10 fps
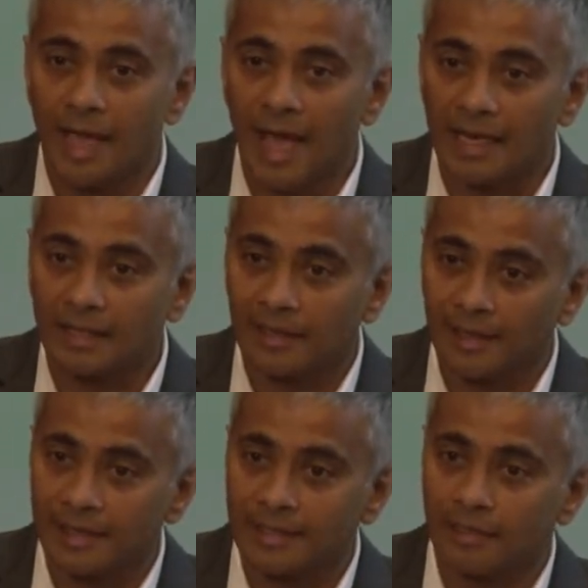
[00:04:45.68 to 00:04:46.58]
And
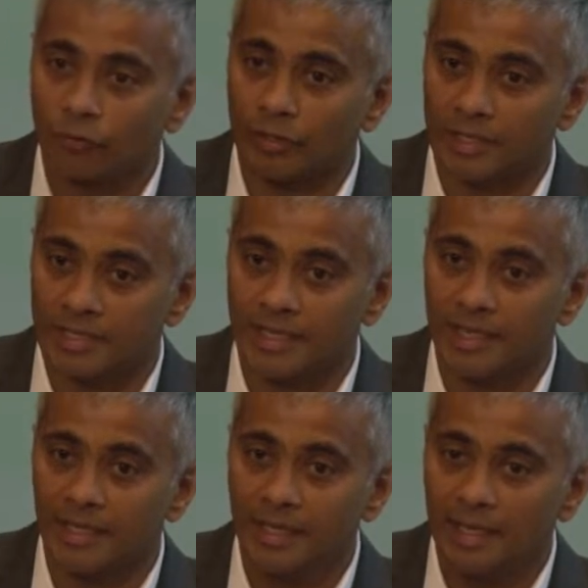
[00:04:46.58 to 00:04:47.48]
client-centric
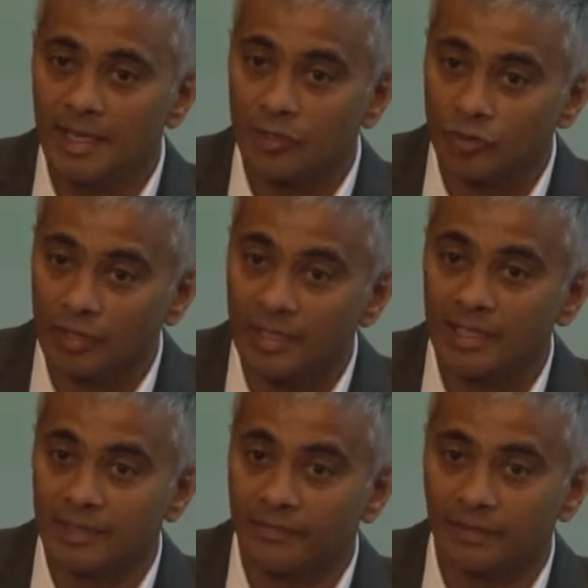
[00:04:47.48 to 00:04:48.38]
design is really
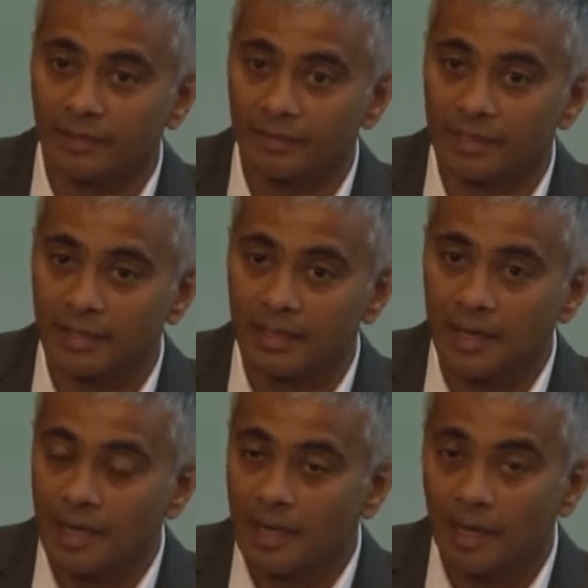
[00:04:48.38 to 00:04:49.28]
difficult.
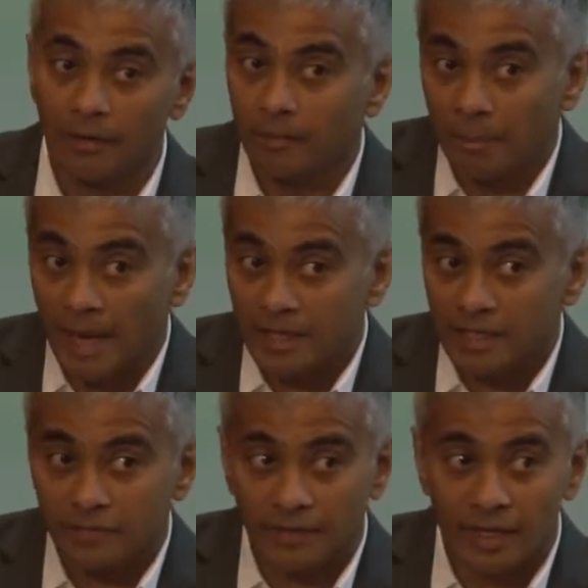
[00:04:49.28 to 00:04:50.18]

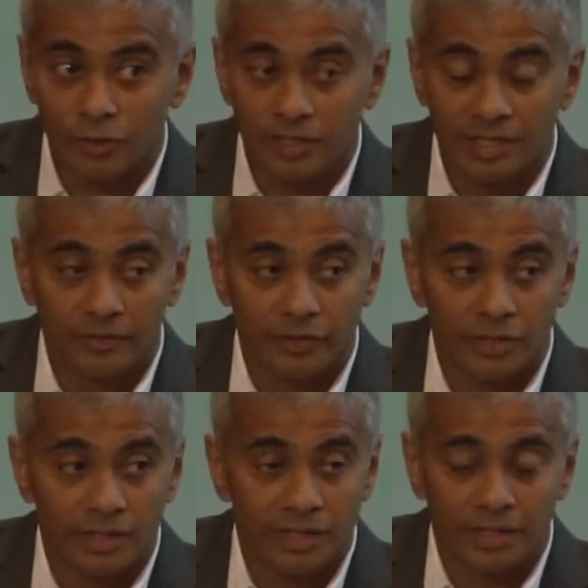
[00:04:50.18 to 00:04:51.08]
Banks, financial
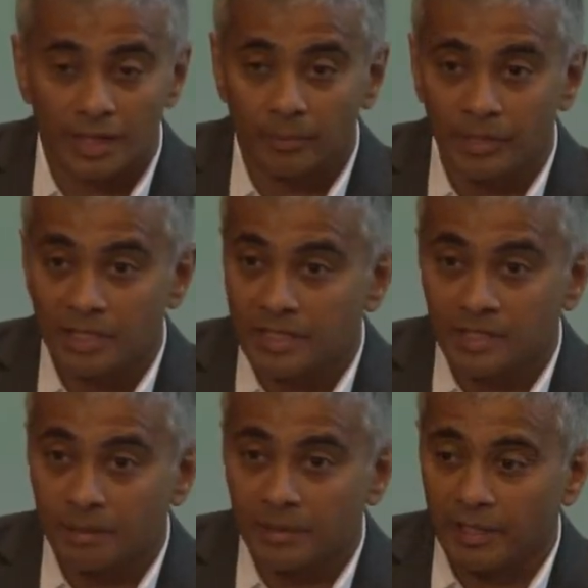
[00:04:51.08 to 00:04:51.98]
services companies,
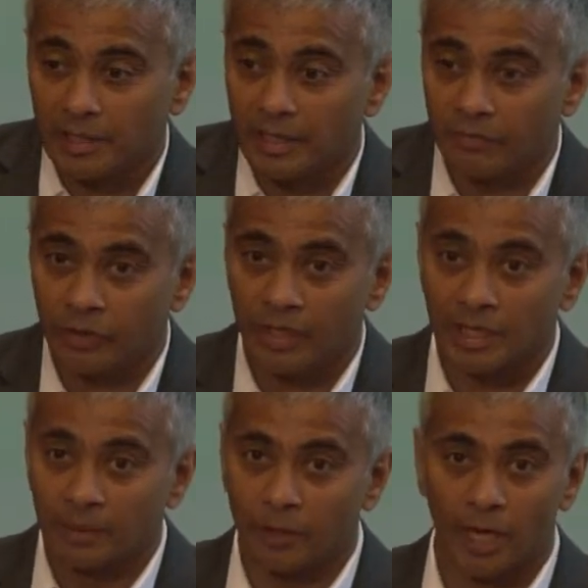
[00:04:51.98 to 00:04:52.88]
typically, if you
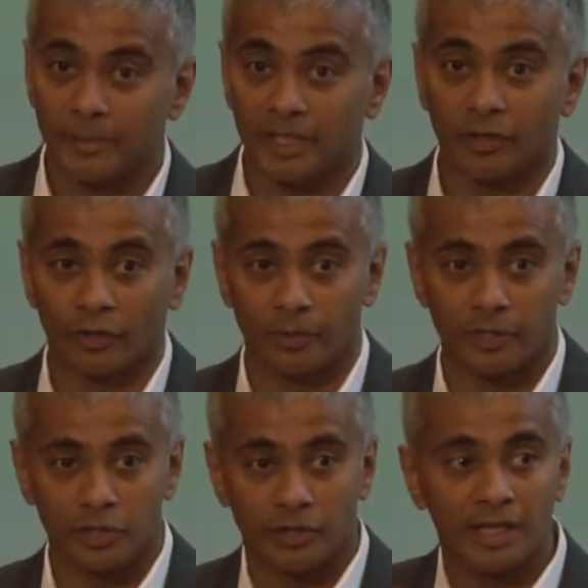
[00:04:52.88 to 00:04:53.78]
think about, I'm an
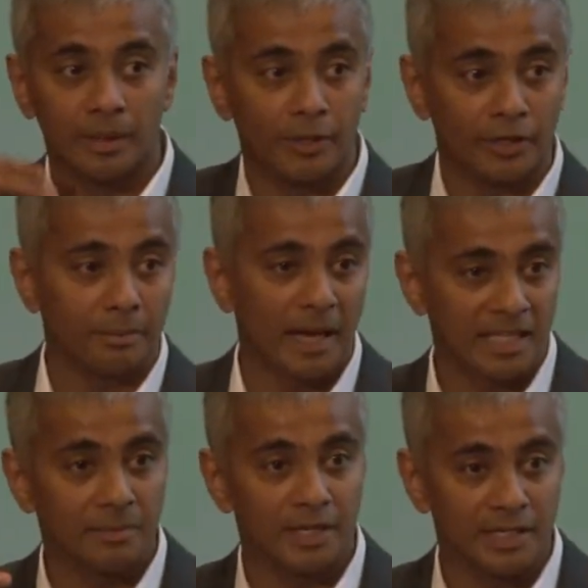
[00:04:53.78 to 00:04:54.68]
economist, and you think about it
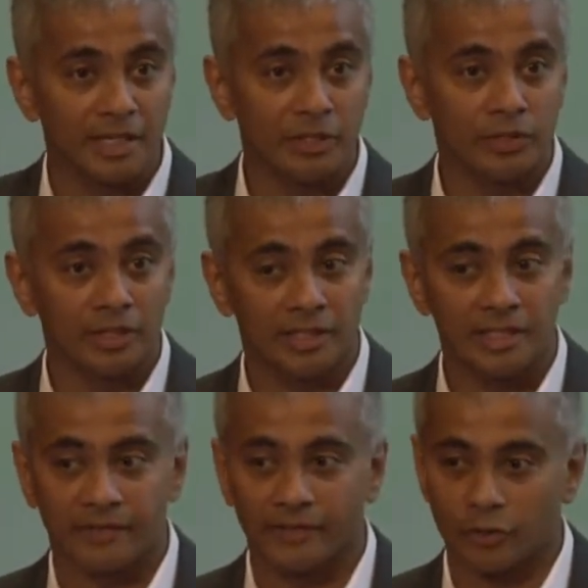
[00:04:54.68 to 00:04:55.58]
maximizing a
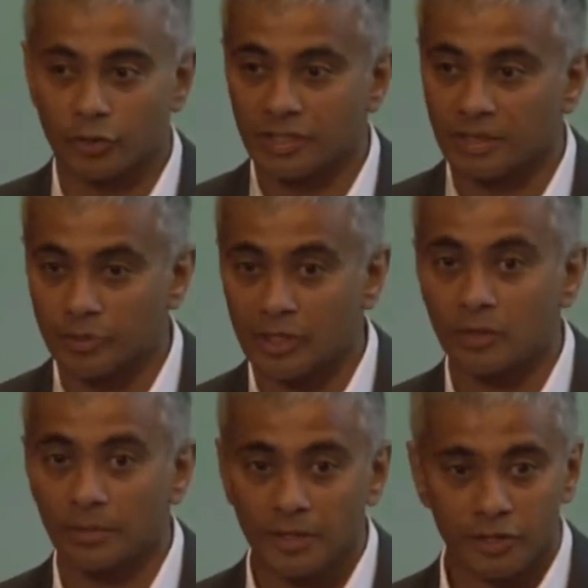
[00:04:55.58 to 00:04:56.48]
utilities function subject
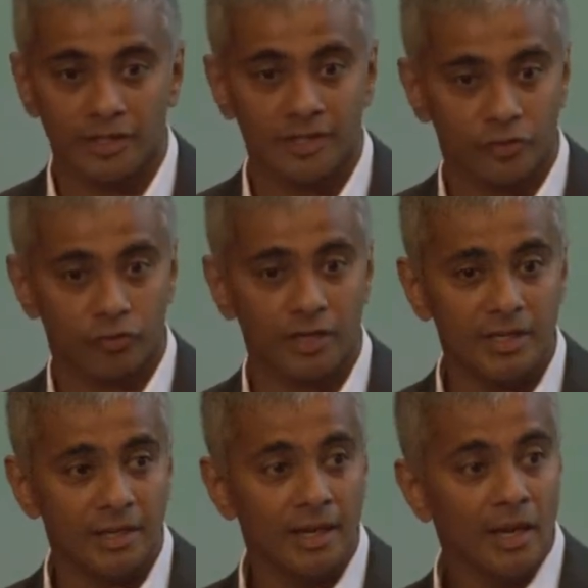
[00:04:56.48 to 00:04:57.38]
to a budget constraint,